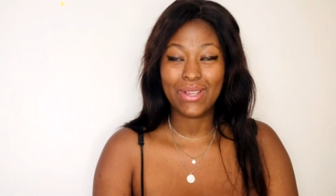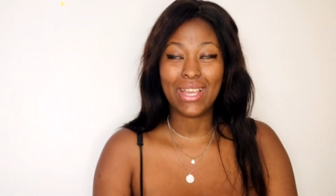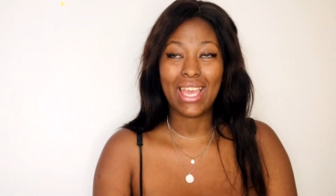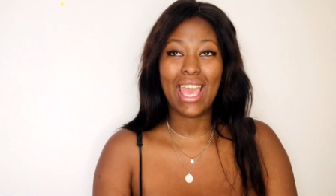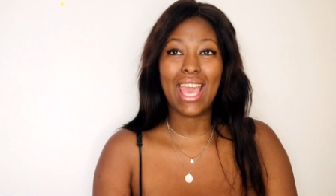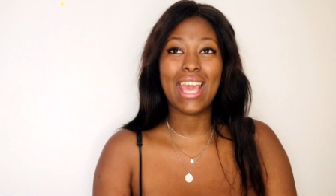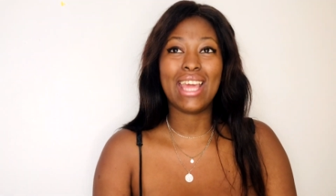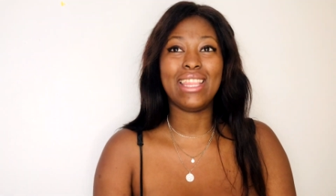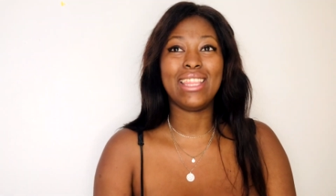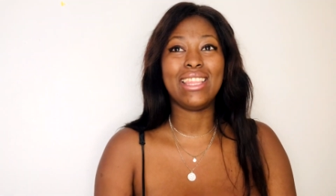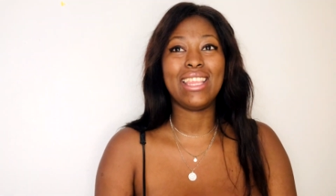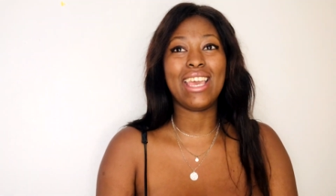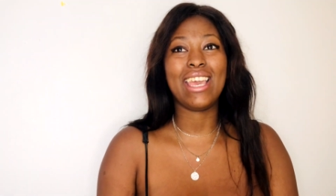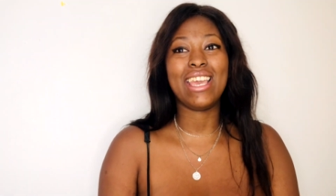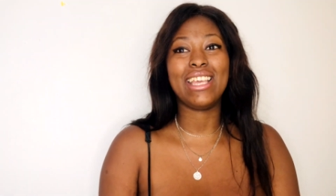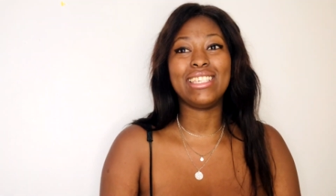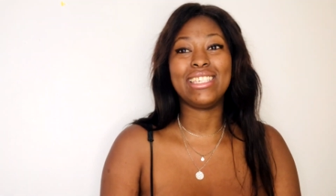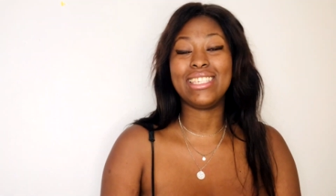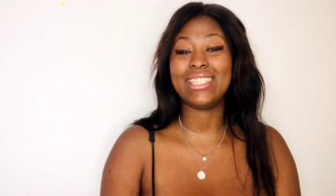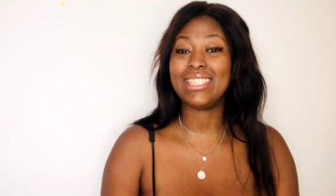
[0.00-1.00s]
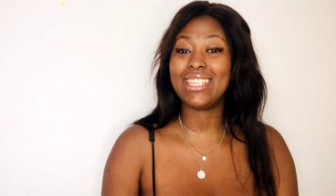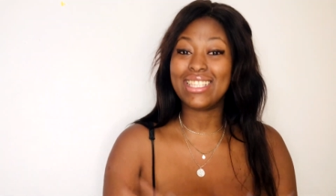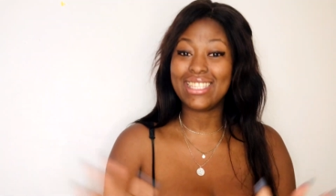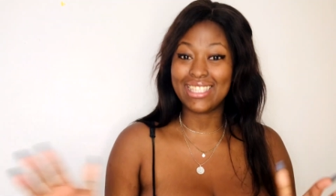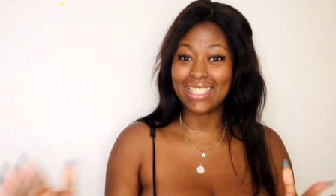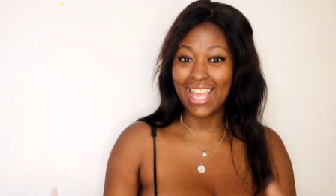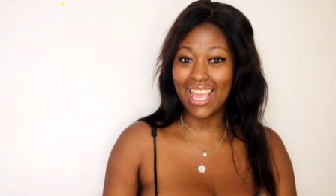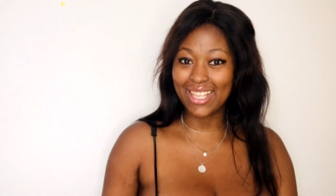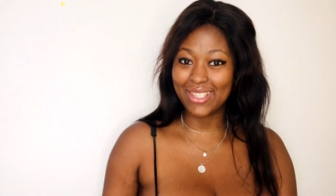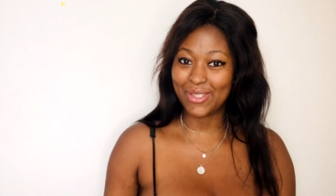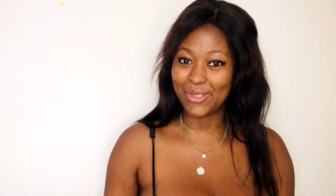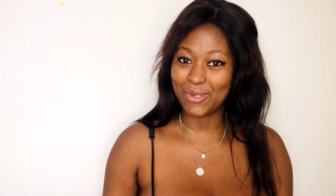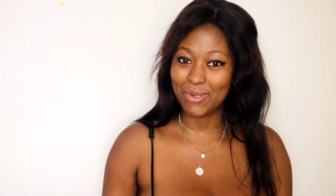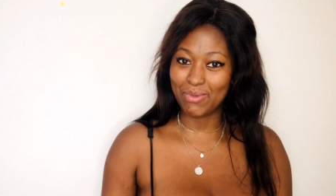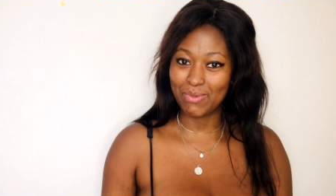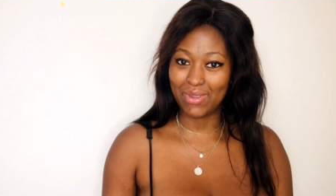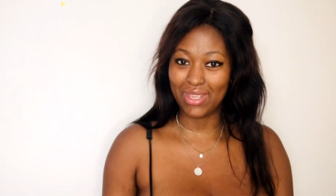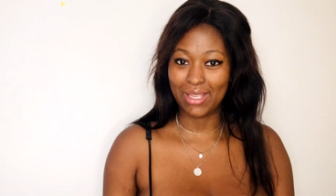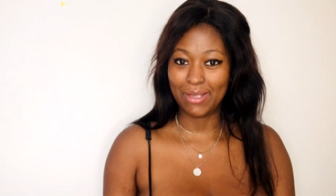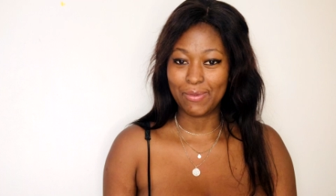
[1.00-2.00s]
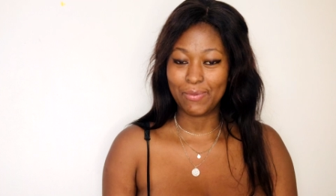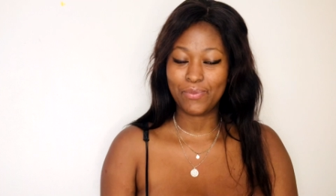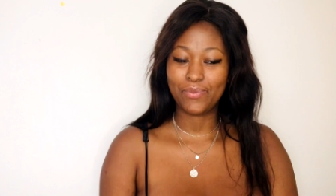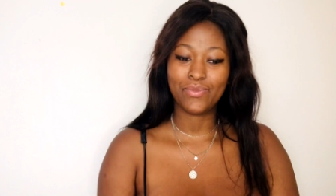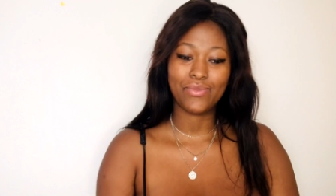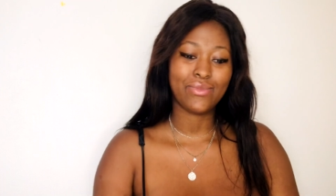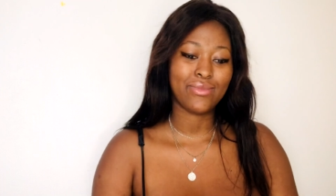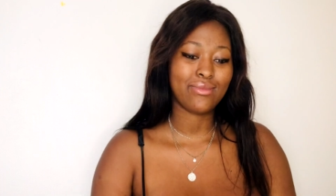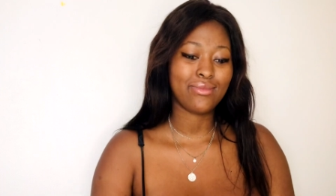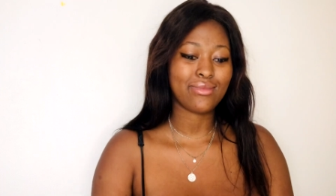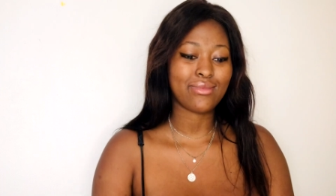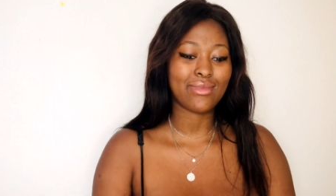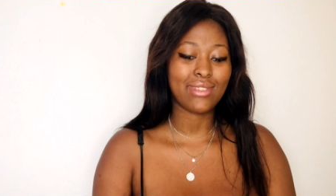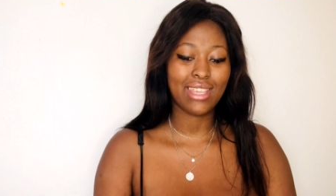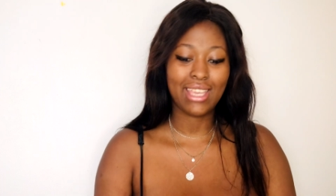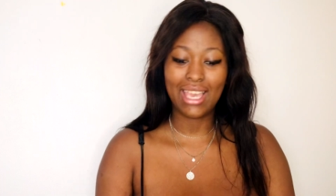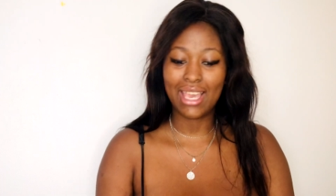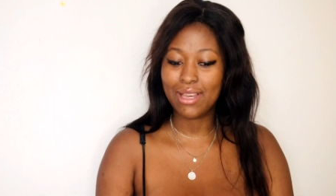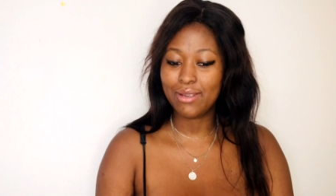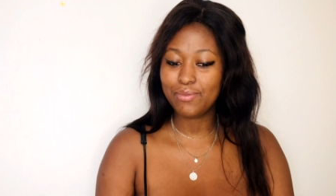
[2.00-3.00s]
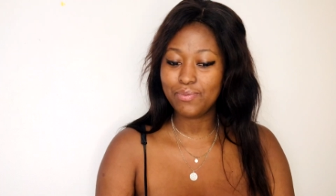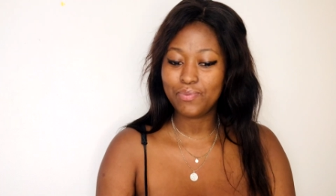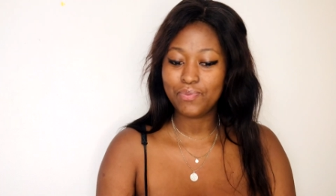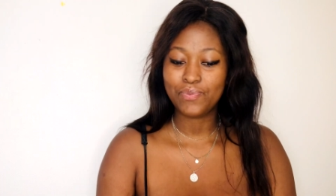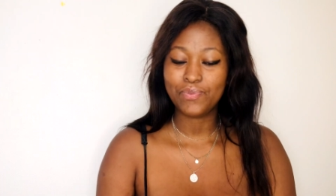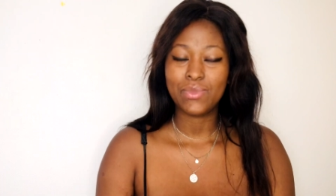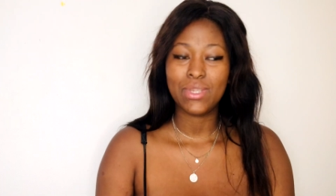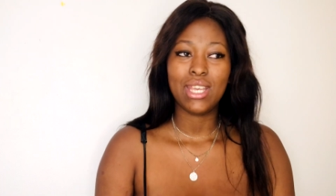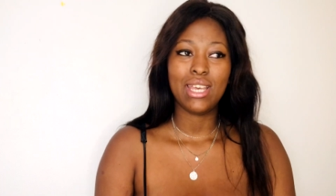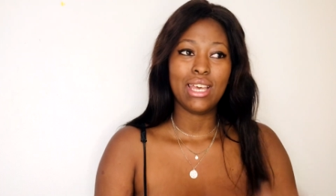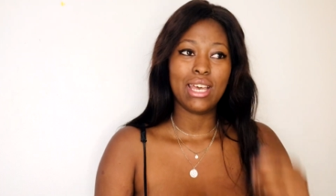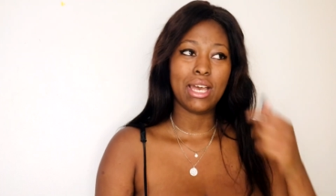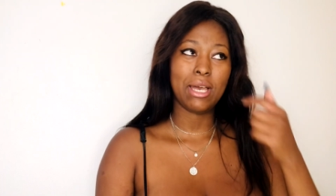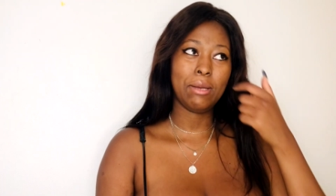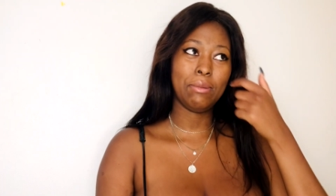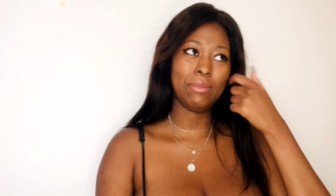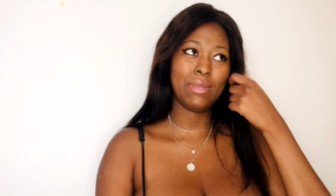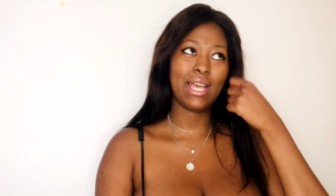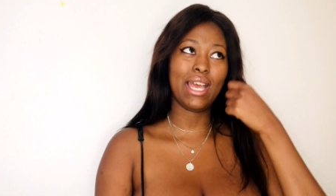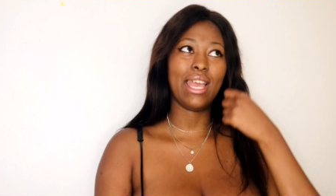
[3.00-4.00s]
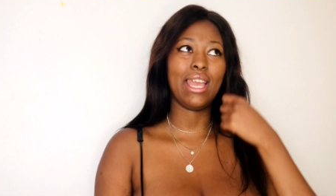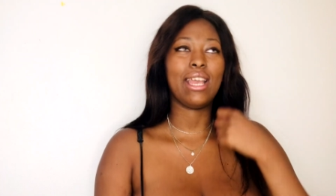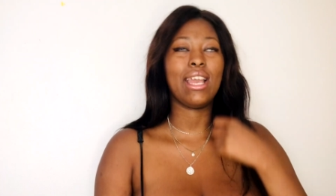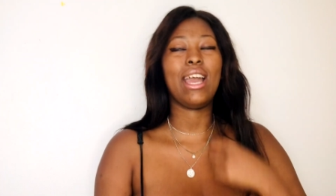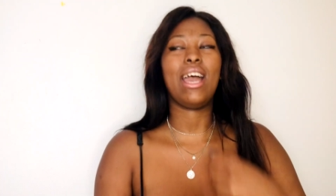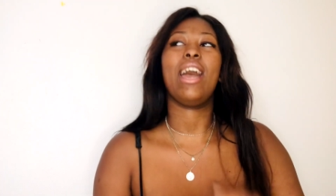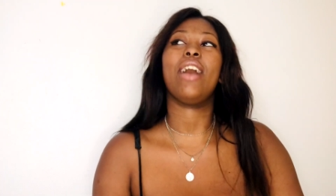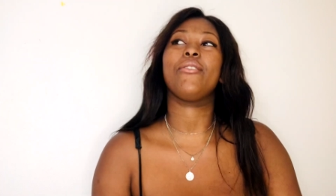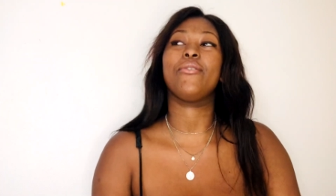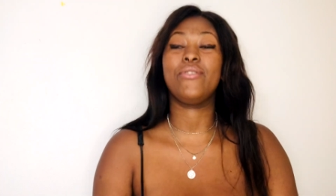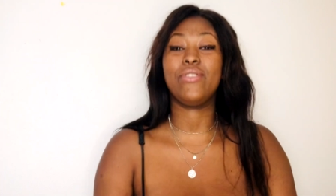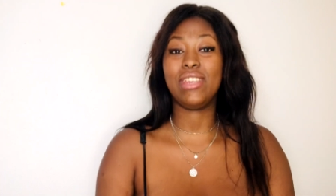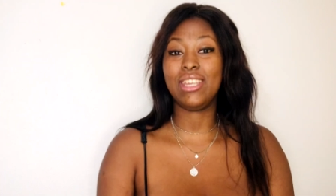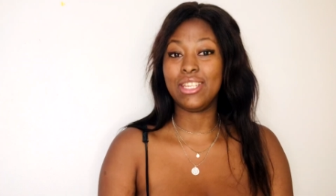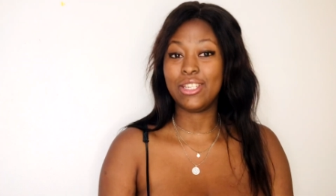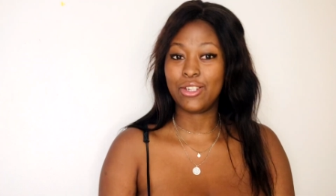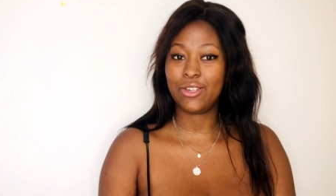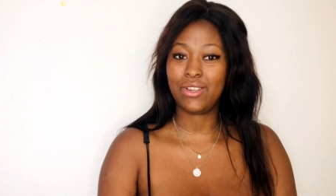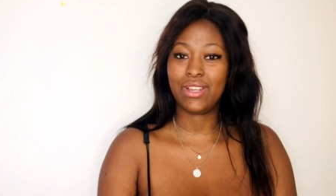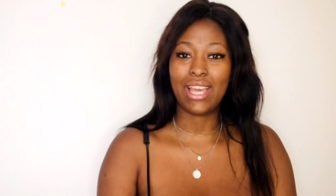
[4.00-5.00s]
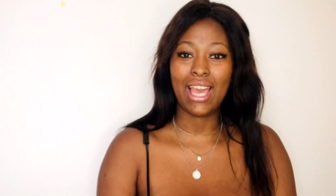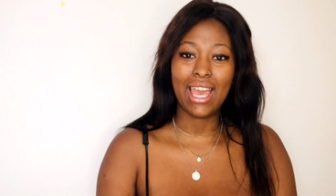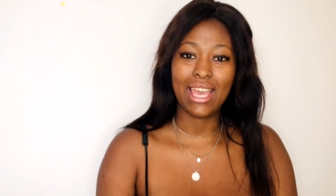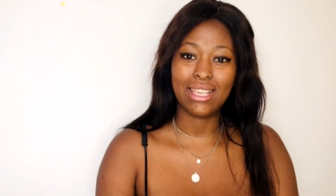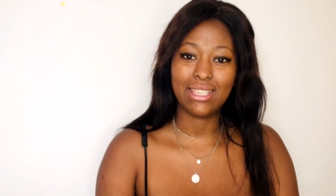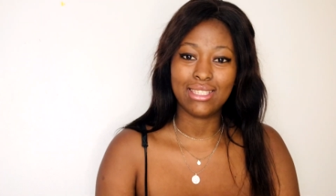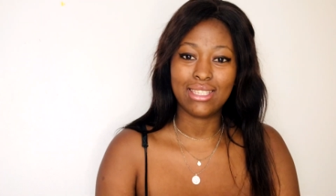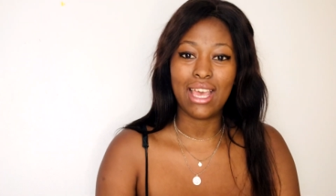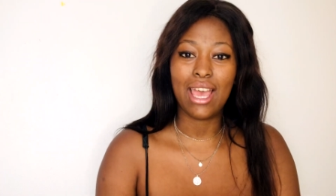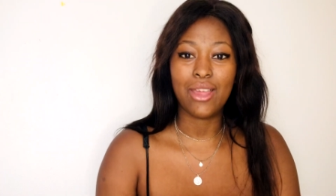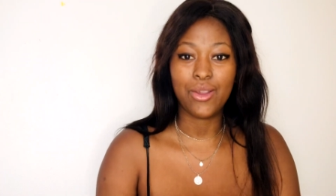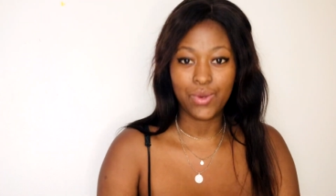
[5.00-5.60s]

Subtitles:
And then she sits next to me. Okay? I'm like, I read her, guys.